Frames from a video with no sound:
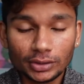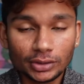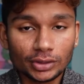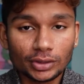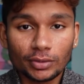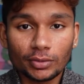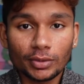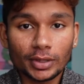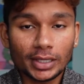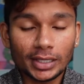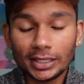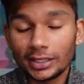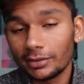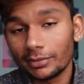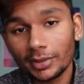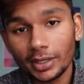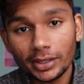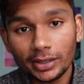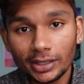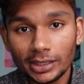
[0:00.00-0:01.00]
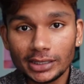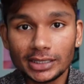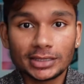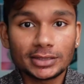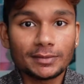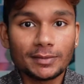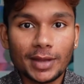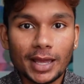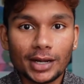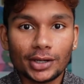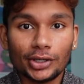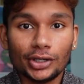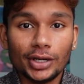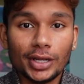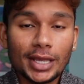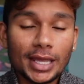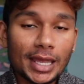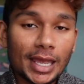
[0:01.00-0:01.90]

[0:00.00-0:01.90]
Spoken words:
intermediate, doesn't matter.